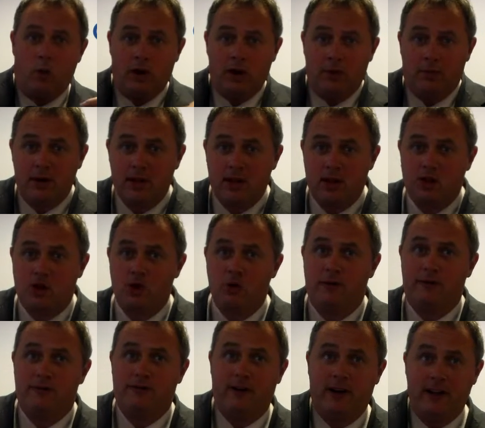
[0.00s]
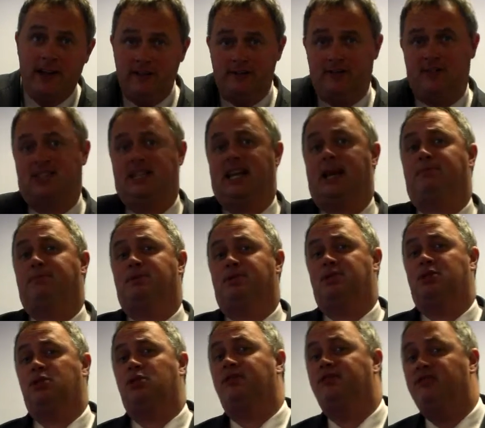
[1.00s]
want to bring you through 5
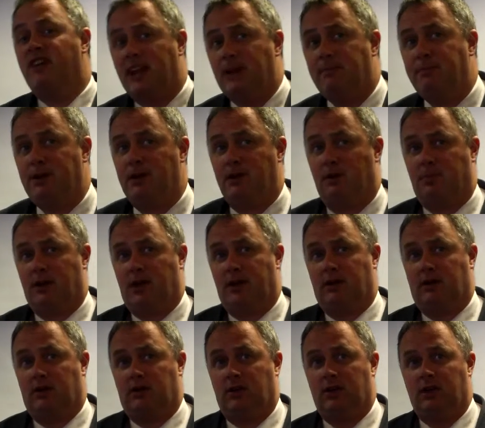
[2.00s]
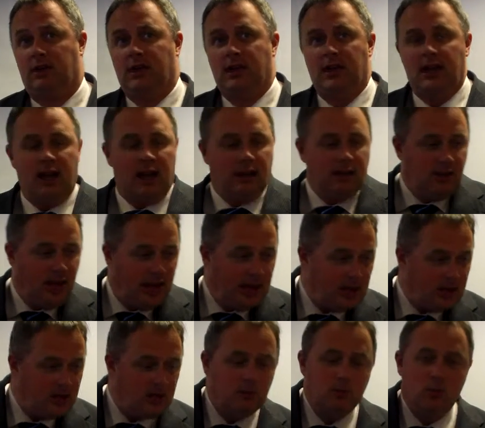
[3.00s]
steps to developing your product.
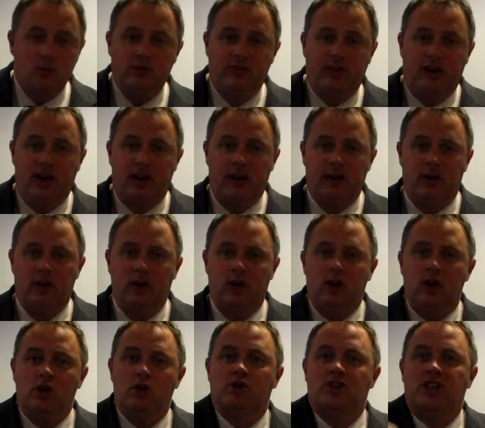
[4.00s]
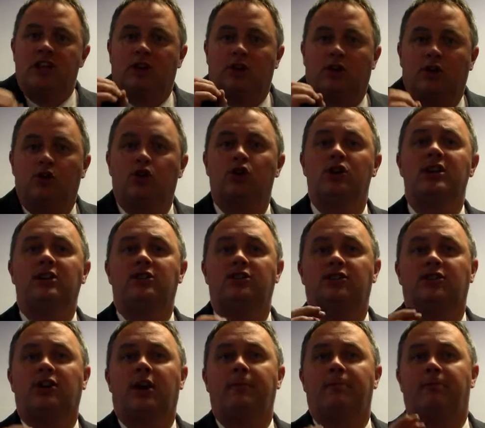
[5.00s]
Then to move on using a
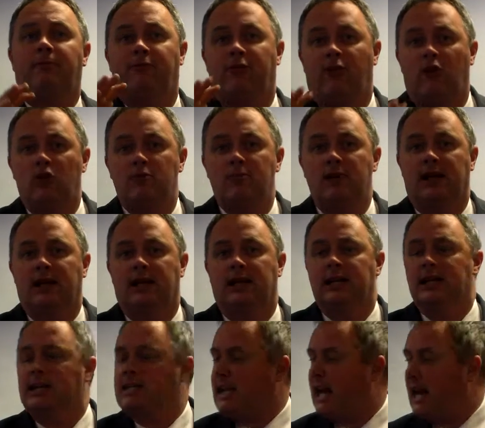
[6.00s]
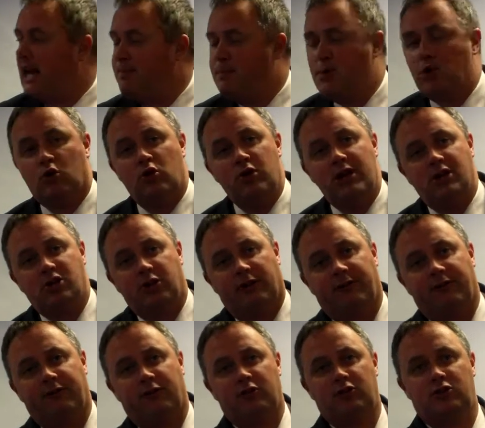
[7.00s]
3-step formula to help you create
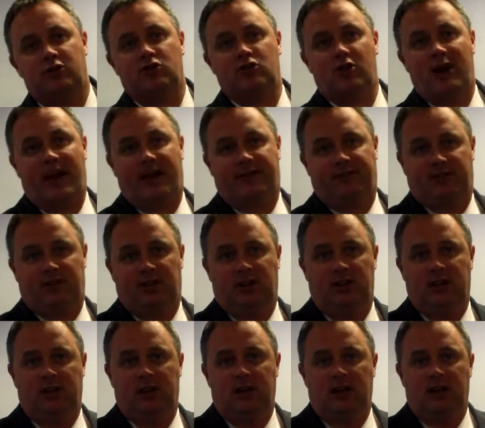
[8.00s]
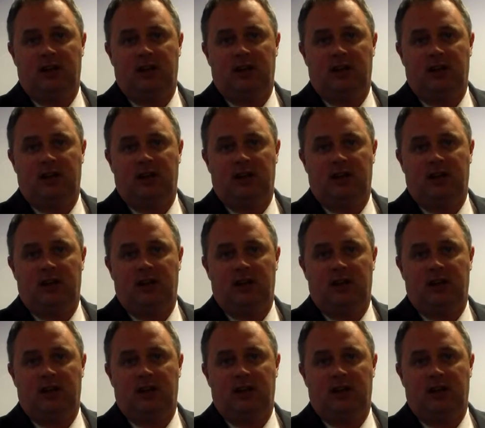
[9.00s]
your first draft.